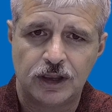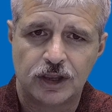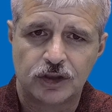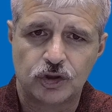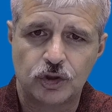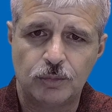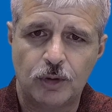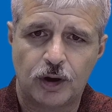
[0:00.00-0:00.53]

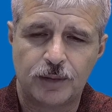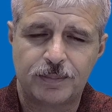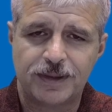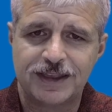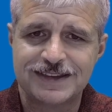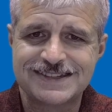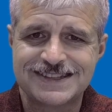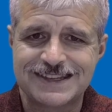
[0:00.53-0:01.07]
You might be
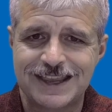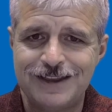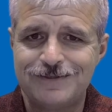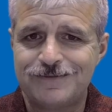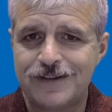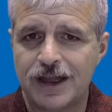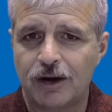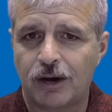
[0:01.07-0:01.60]
a
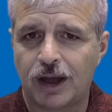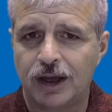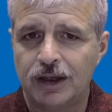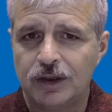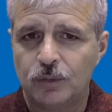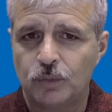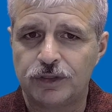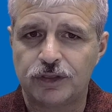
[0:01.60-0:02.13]
seafarer
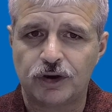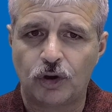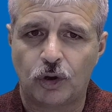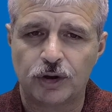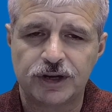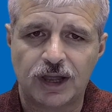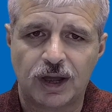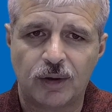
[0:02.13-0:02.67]
with an
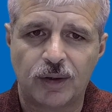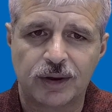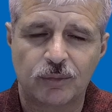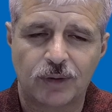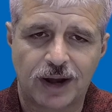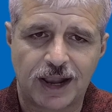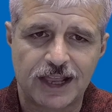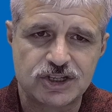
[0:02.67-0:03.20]
ongoing
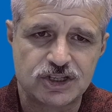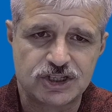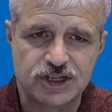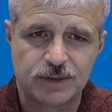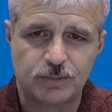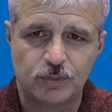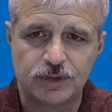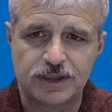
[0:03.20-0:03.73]

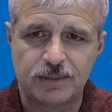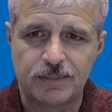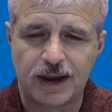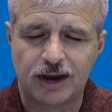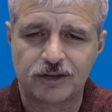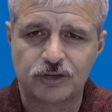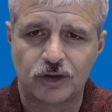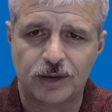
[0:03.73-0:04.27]
relationship with the
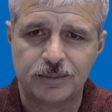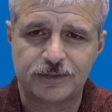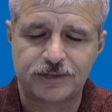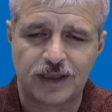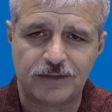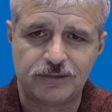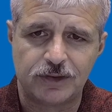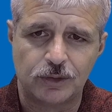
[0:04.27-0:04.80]
Maritime
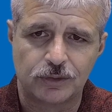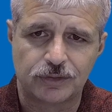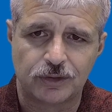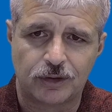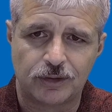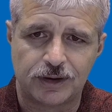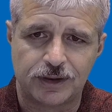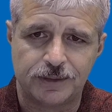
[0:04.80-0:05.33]
Safety
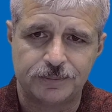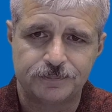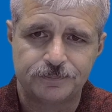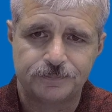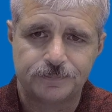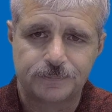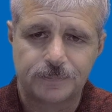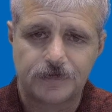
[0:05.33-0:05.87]
Authority.
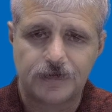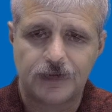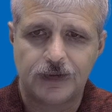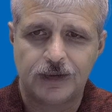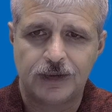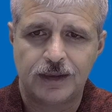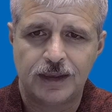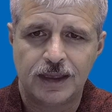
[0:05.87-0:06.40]

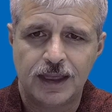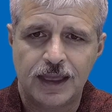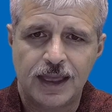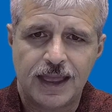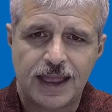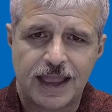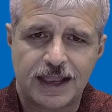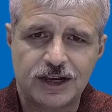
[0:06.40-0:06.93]

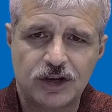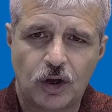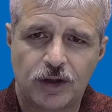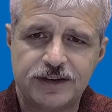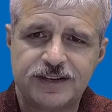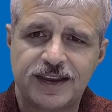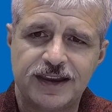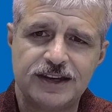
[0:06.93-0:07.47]
In
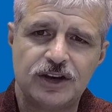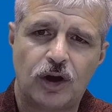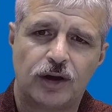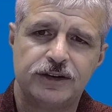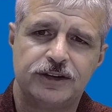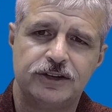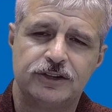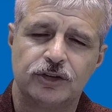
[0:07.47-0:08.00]

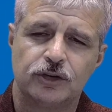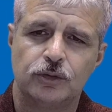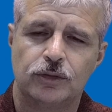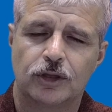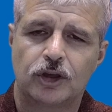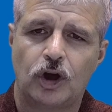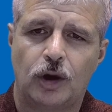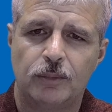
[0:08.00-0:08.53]
1992, the
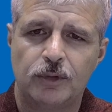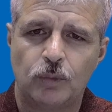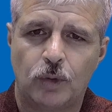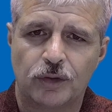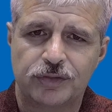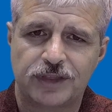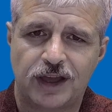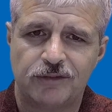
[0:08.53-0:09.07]

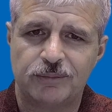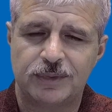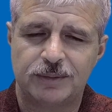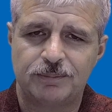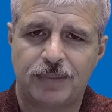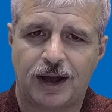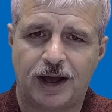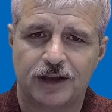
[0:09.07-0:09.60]
Commonwealth
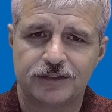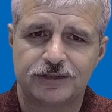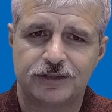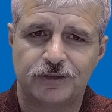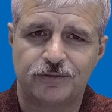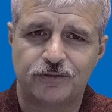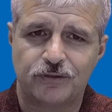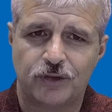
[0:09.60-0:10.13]
Government passed the
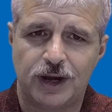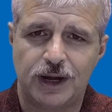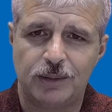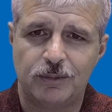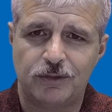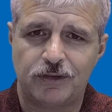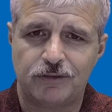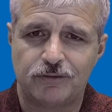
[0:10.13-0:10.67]
Freedom
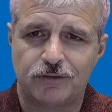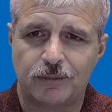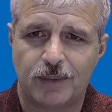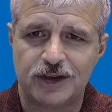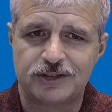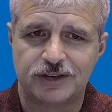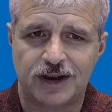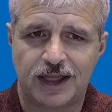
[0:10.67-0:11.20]
of
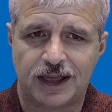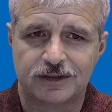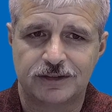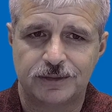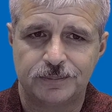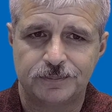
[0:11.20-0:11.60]
Information Act.